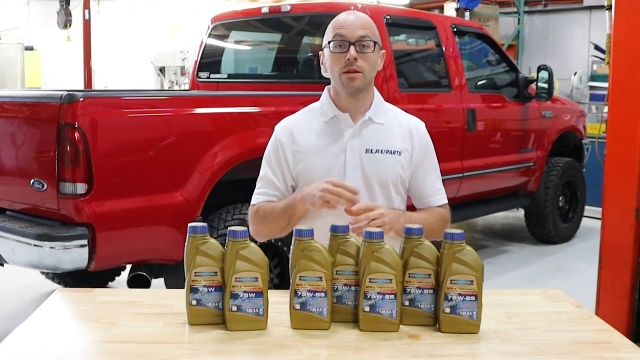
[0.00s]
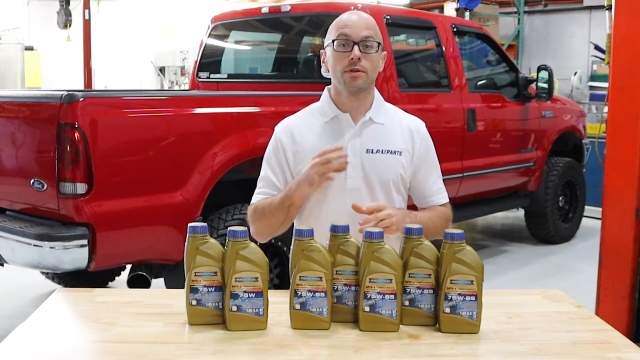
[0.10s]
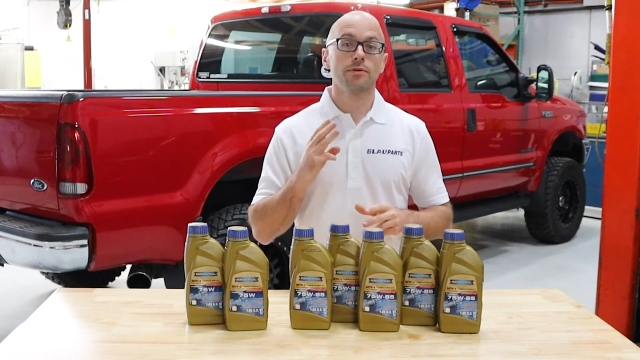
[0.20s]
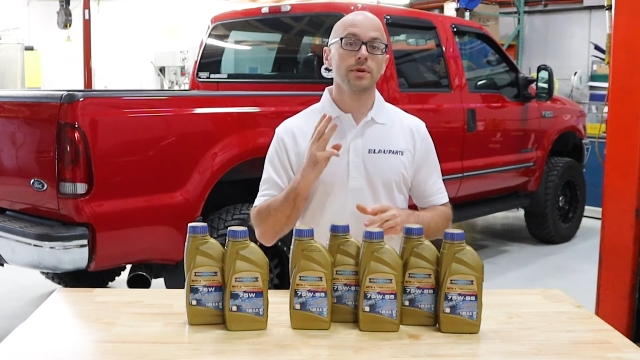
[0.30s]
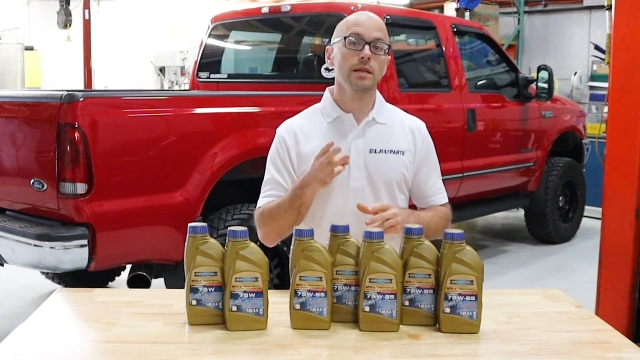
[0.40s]

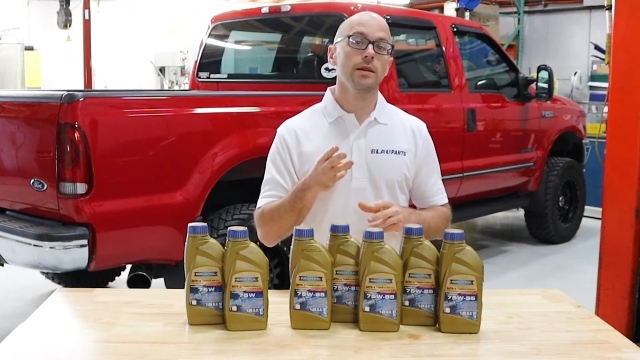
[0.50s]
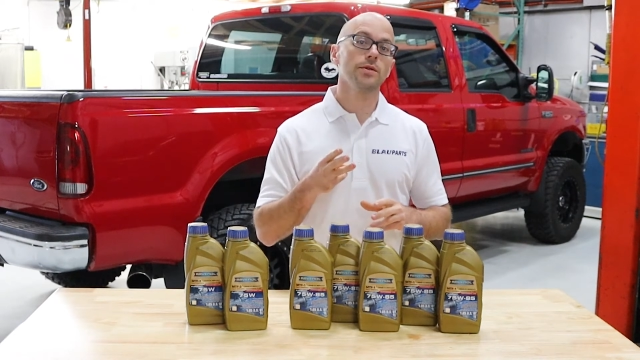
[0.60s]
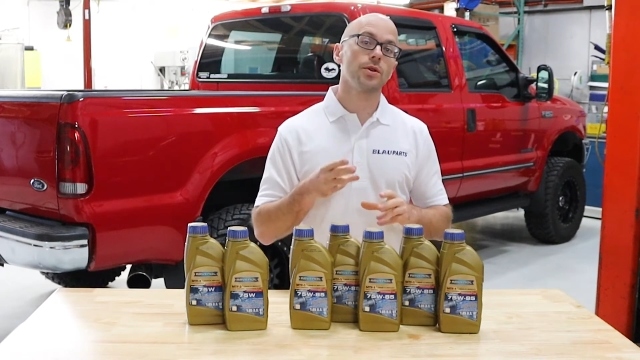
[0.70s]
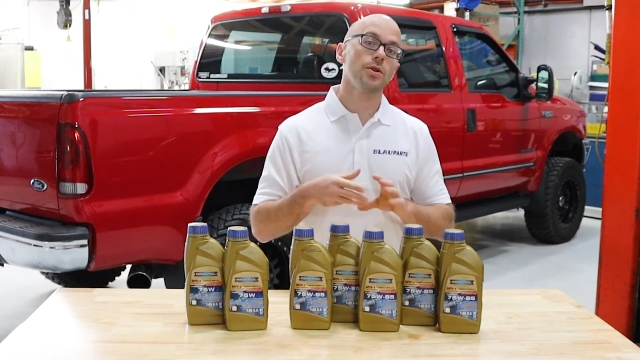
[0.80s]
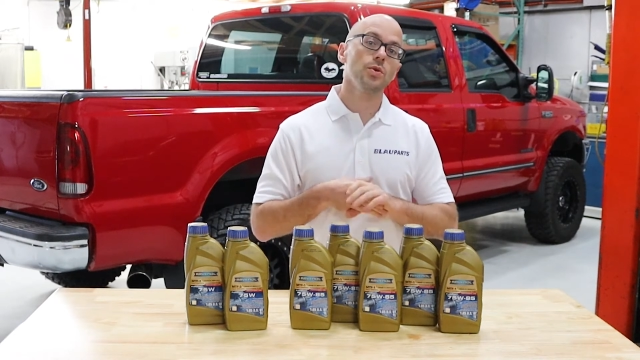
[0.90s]
3
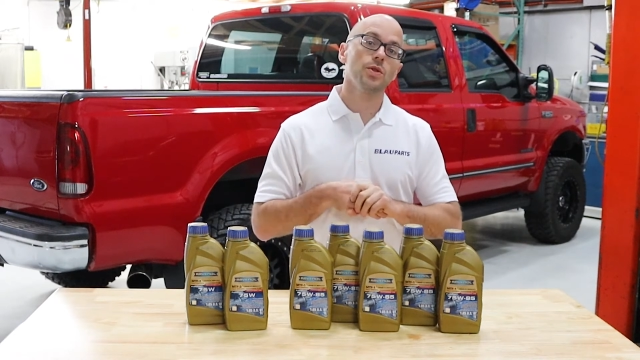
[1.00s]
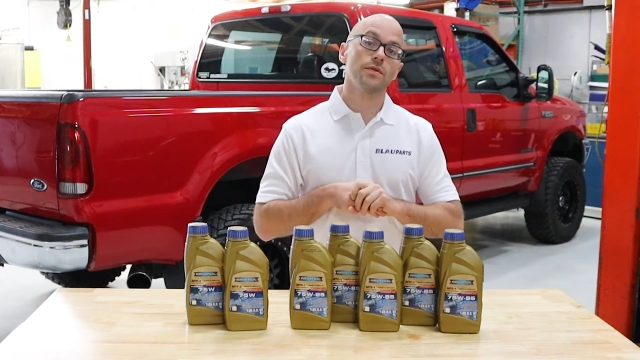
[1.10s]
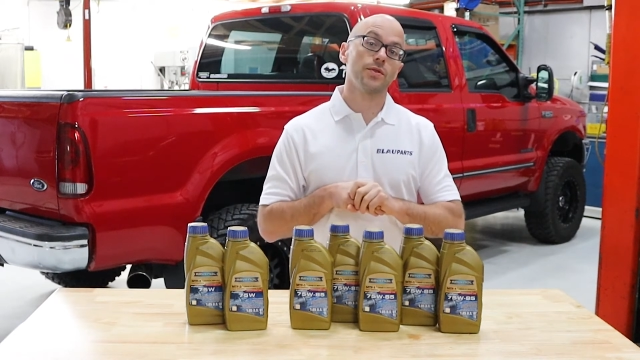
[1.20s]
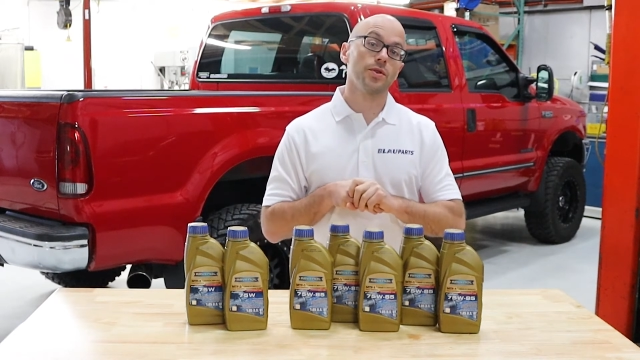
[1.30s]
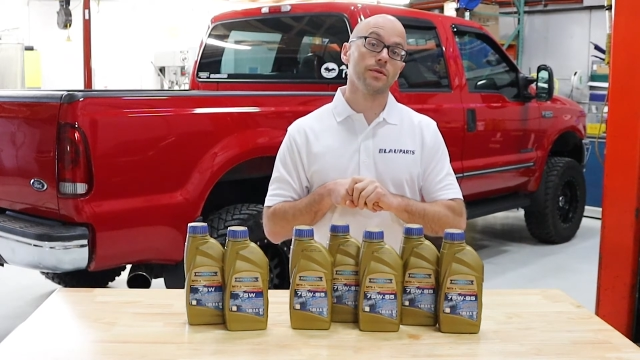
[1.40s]
liters are used
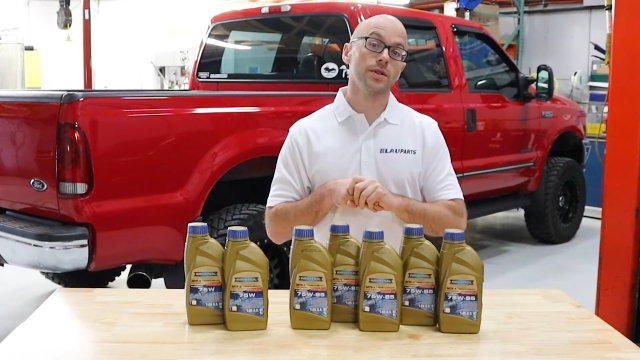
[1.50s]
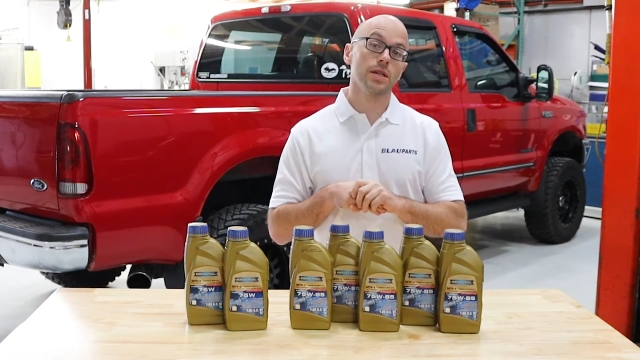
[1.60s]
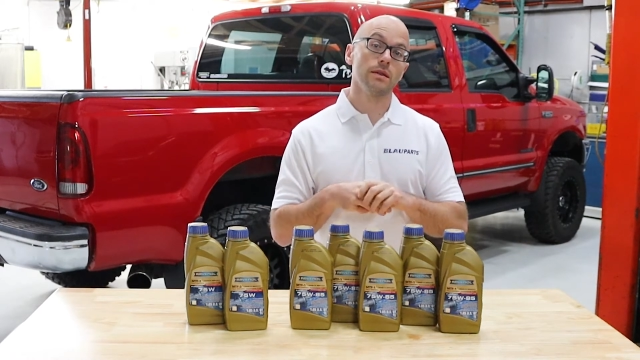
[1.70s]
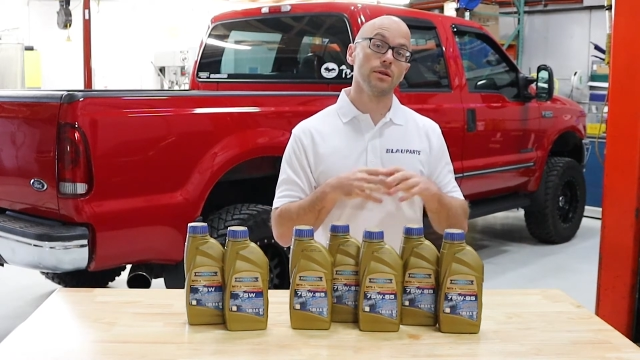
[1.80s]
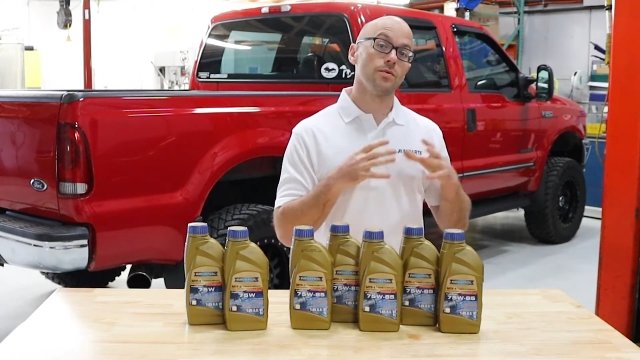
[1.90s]
for
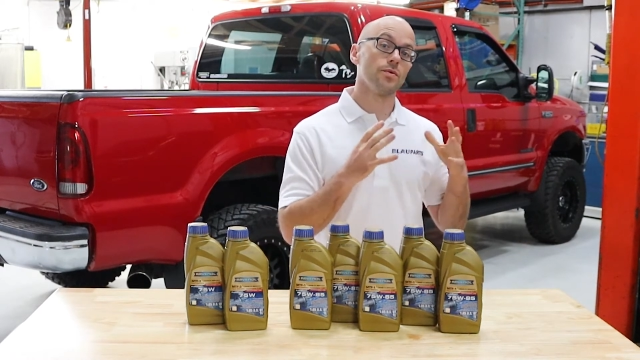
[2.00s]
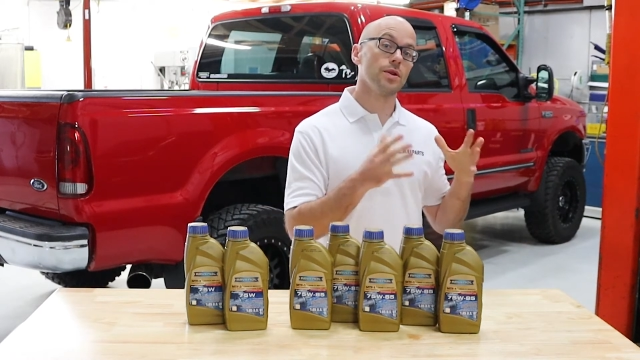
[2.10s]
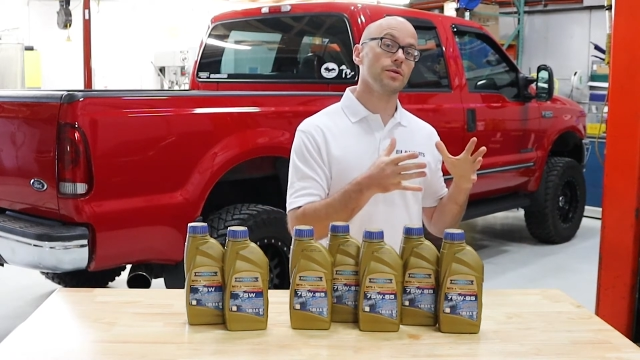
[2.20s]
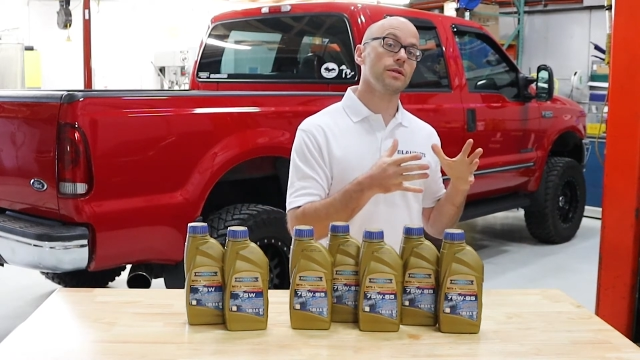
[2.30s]
servicing the rear